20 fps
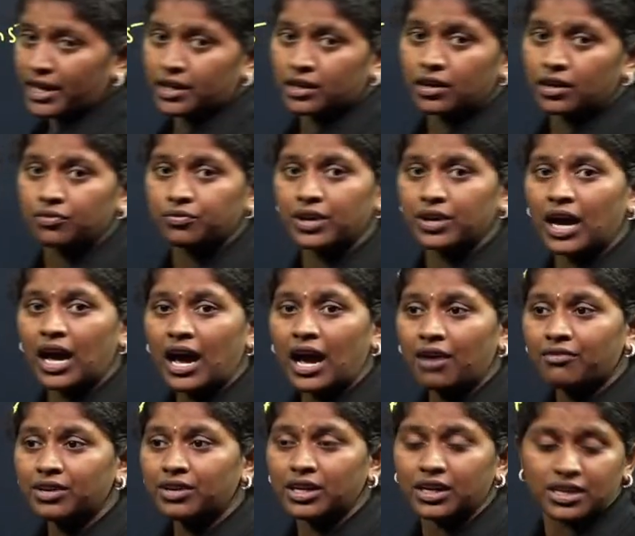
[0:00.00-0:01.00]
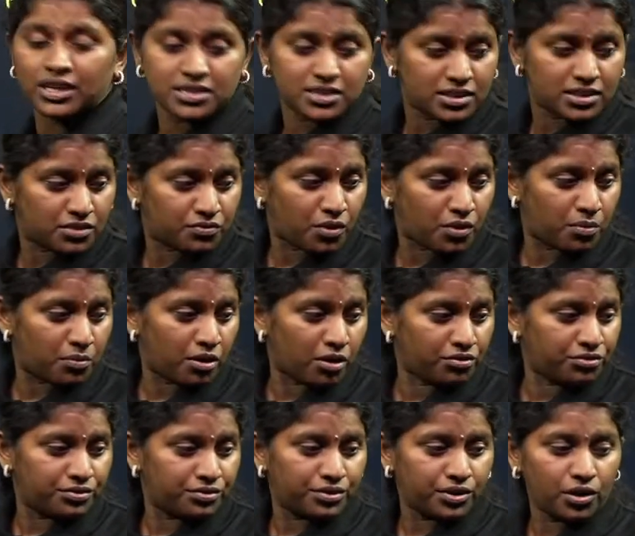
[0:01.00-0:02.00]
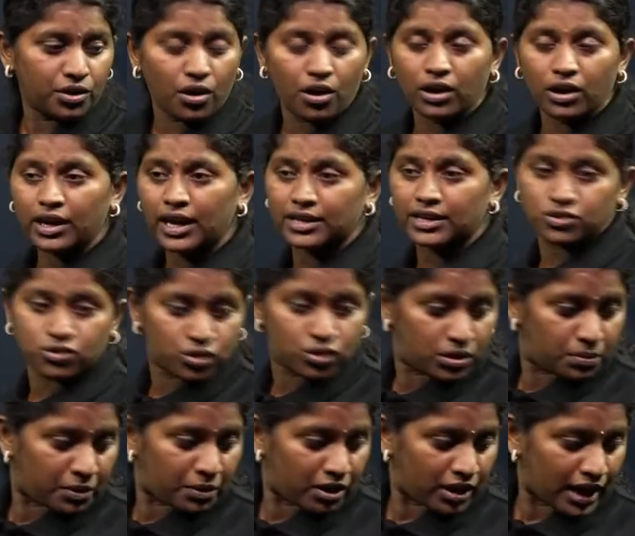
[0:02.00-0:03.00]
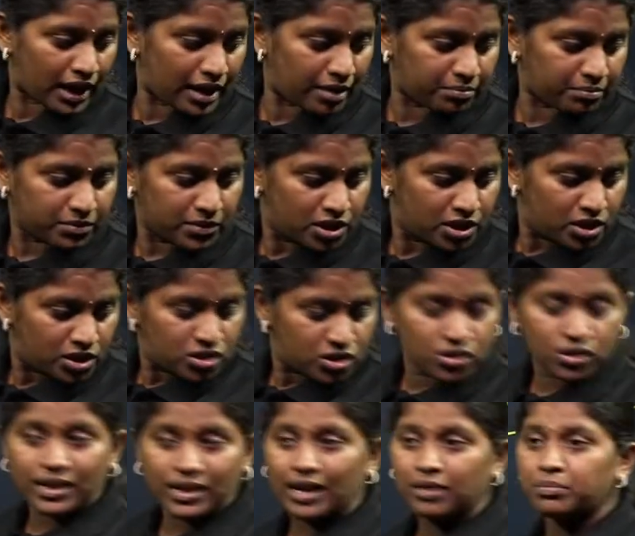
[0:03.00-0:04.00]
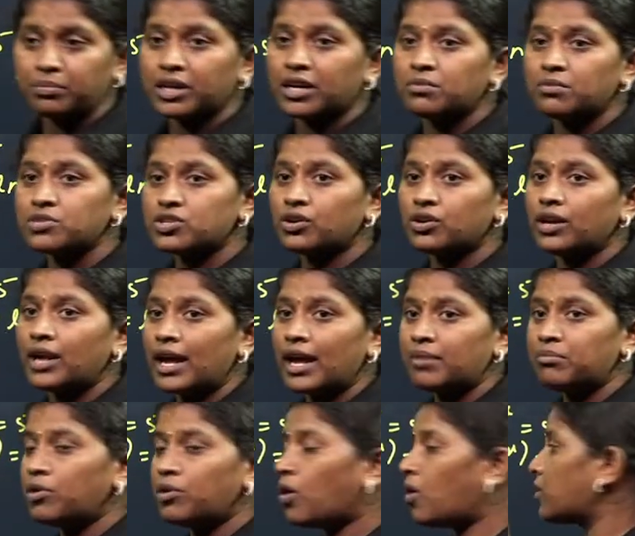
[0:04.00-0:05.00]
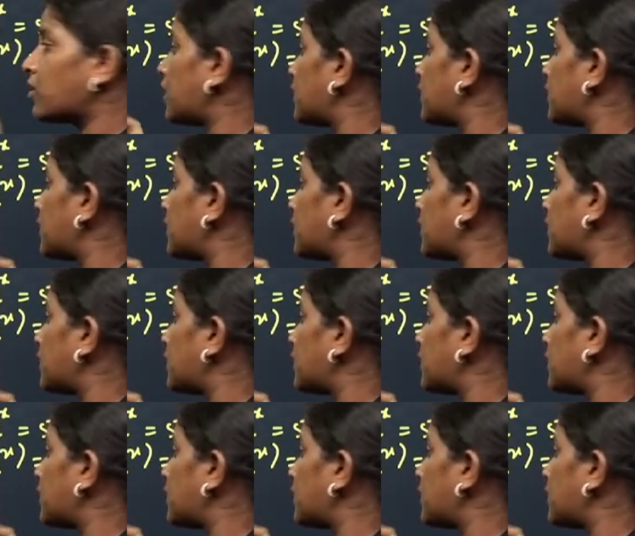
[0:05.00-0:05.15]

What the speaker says: here, we are having it is in the form of log x to the power m, so that becomes your m log